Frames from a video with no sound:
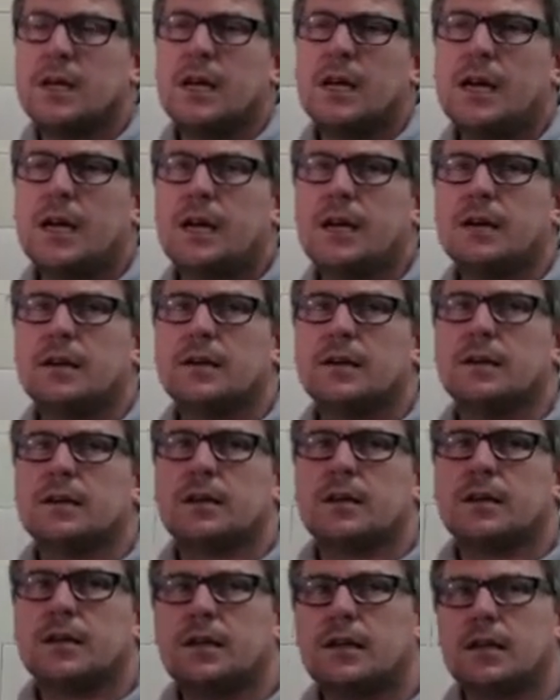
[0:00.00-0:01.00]
and types of breeds, but
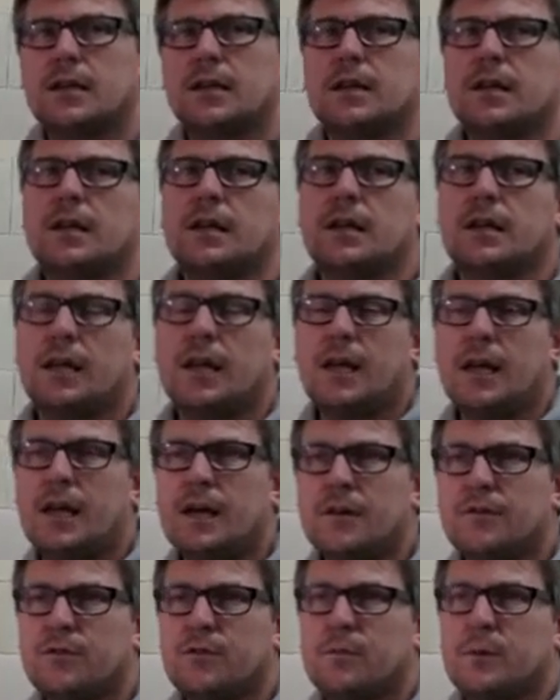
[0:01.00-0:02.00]
that's not always been the case.
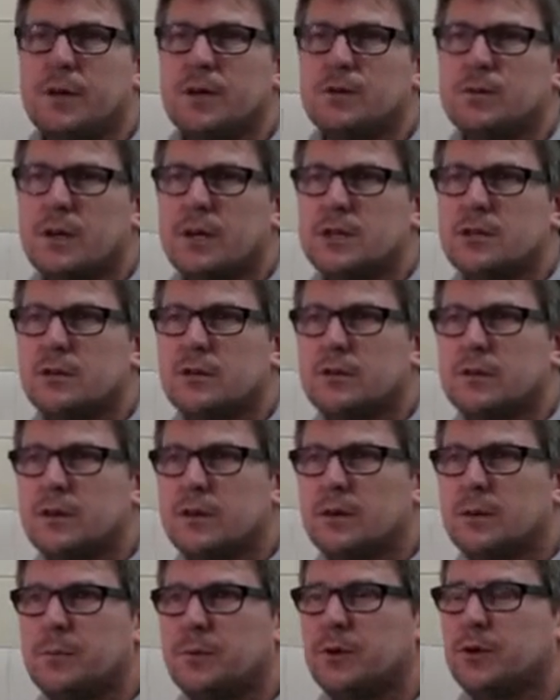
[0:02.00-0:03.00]
Yeah, is it? For me as well. It's all
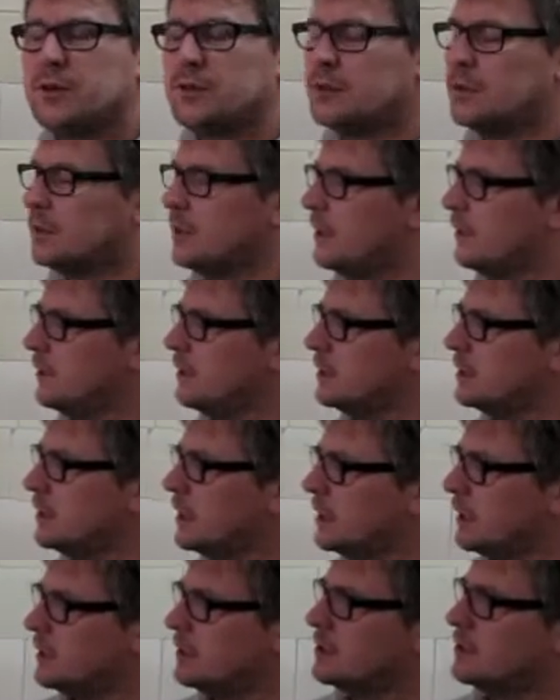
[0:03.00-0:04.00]
on a personal level. It's
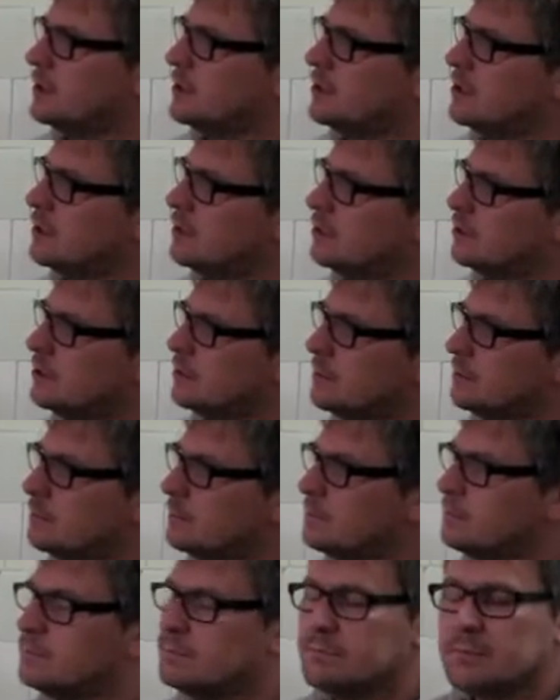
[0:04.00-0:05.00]
nice to do
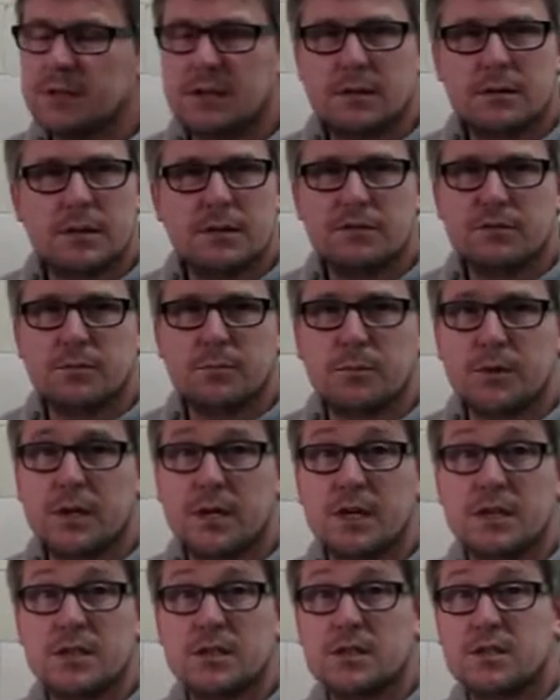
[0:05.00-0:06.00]
some, you know, different
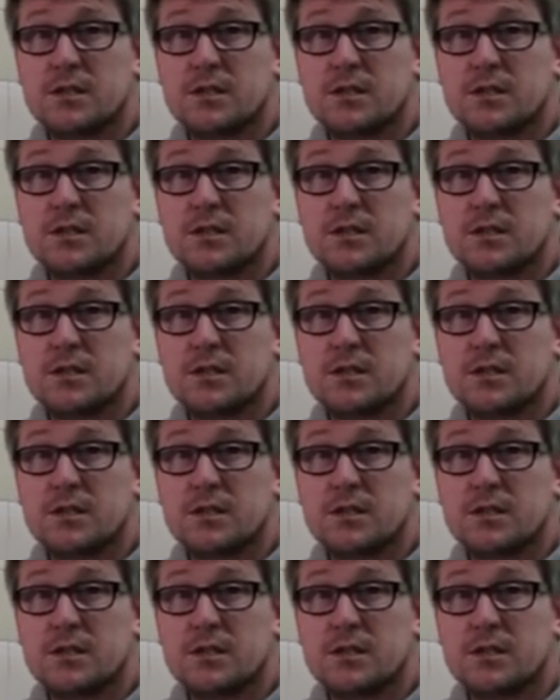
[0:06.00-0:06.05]
breeds.